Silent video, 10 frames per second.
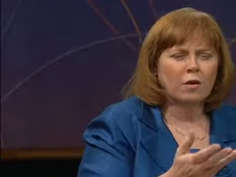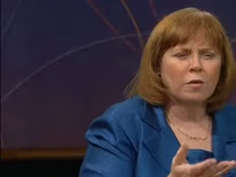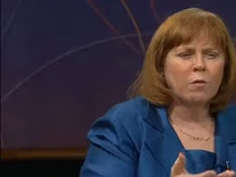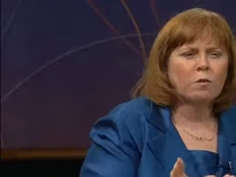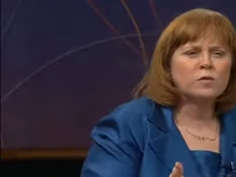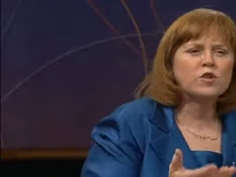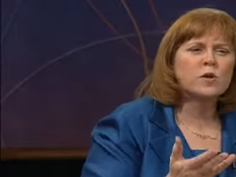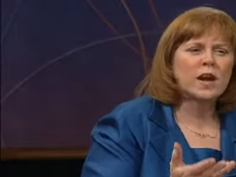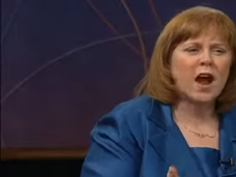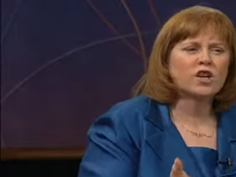Bob, what was the
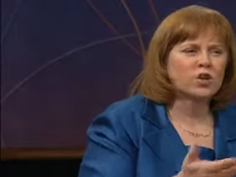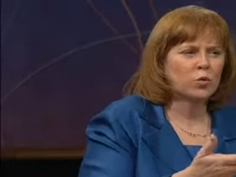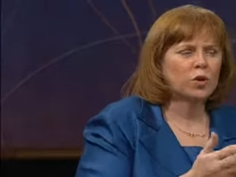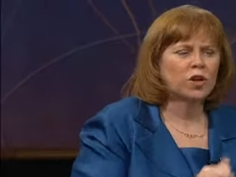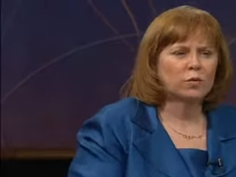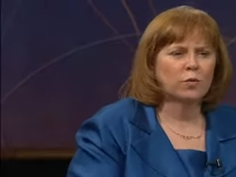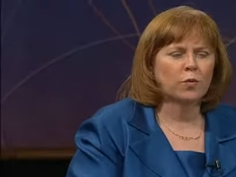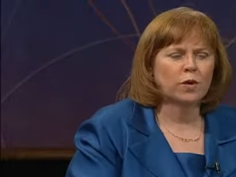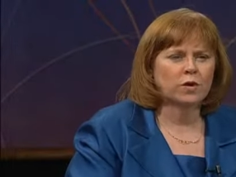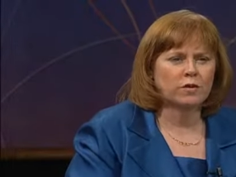reaction when he
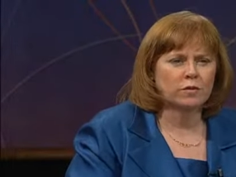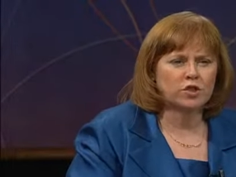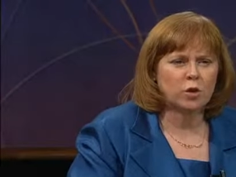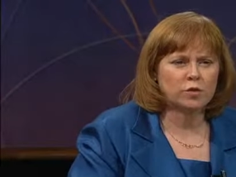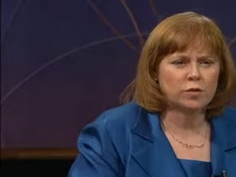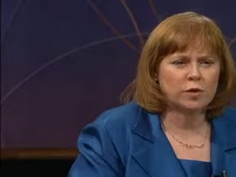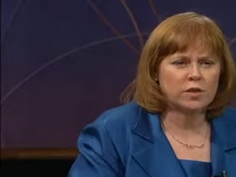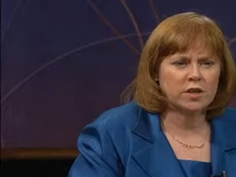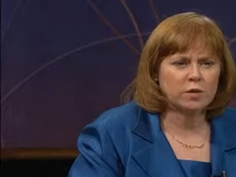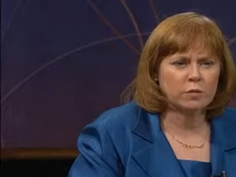when when Joe was
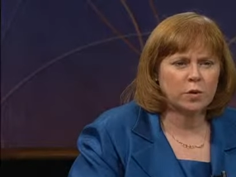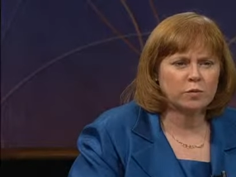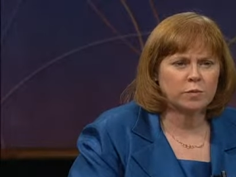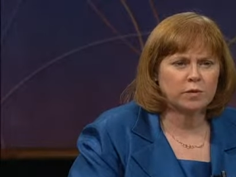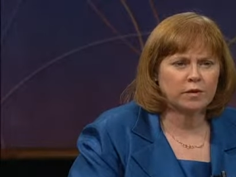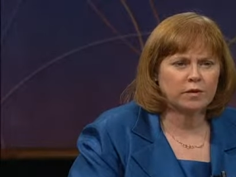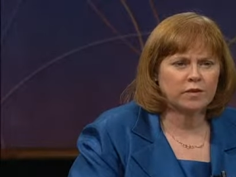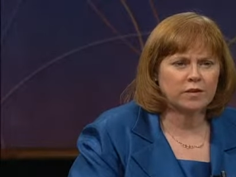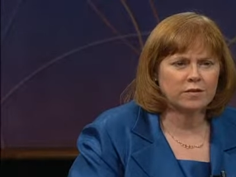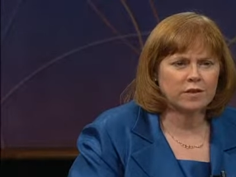arrested in Bozeman?
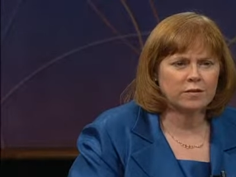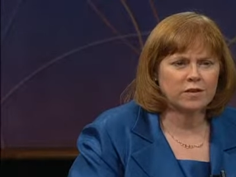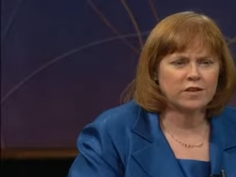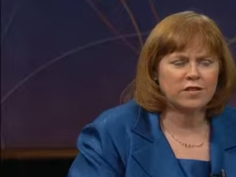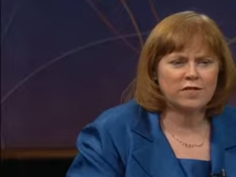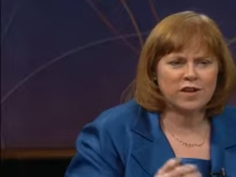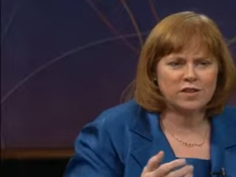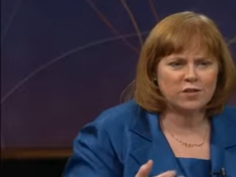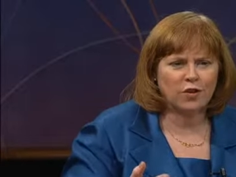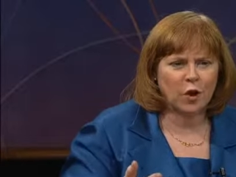the
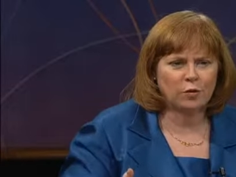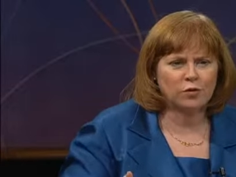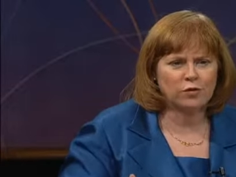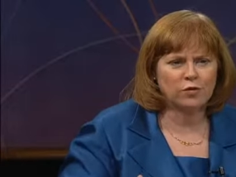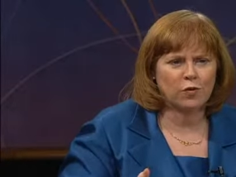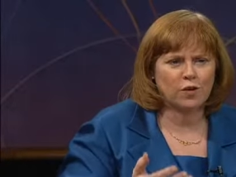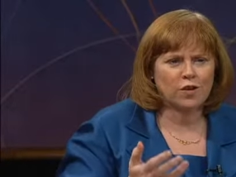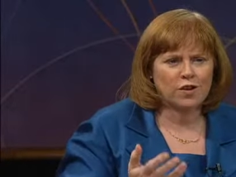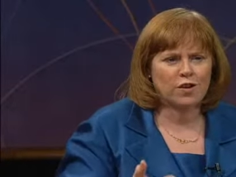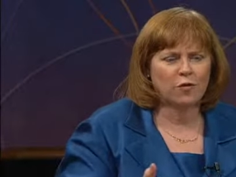defensive coach for
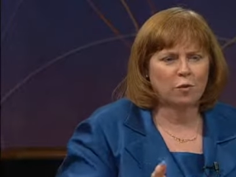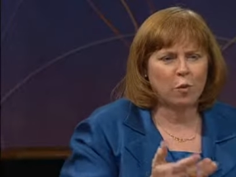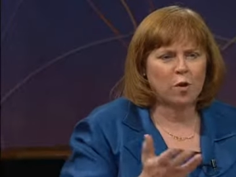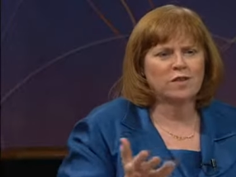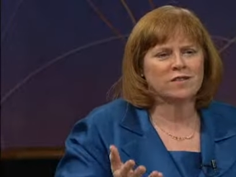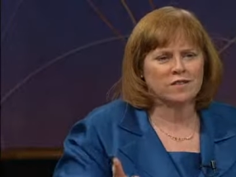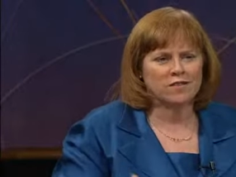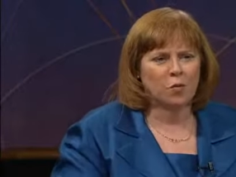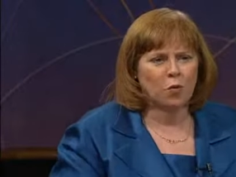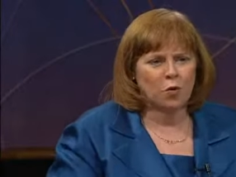the football. What
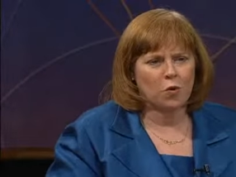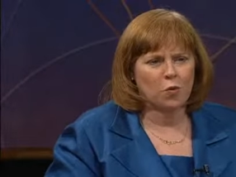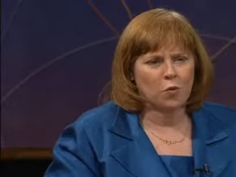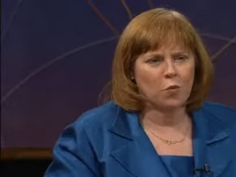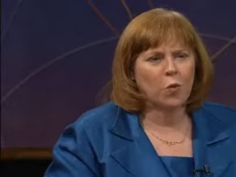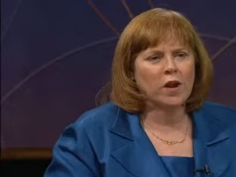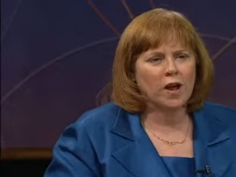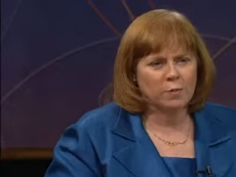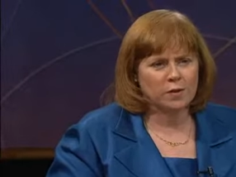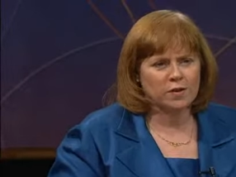what happened?